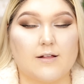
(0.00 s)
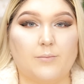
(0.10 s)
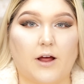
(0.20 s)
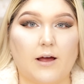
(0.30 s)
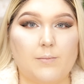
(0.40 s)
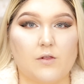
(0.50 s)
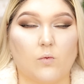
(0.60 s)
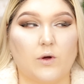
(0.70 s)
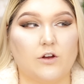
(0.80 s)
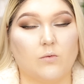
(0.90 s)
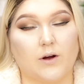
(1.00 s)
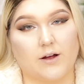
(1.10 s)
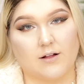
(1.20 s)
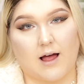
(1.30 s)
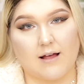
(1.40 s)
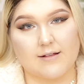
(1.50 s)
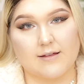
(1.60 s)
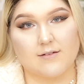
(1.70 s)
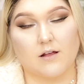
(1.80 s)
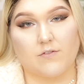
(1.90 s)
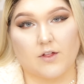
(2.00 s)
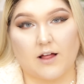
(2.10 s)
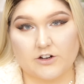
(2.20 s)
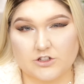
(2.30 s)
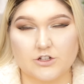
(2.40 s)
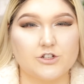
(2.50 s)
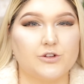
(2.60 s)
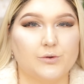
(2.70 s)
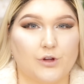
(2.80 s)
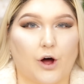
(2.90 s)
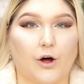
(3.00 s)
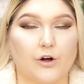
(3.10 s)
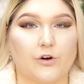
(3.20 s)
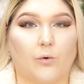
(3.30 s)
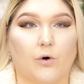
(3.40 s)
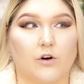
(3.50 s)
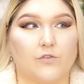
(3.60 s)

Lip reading: Sometimes when you're wearing glasses, if the lashes are too long or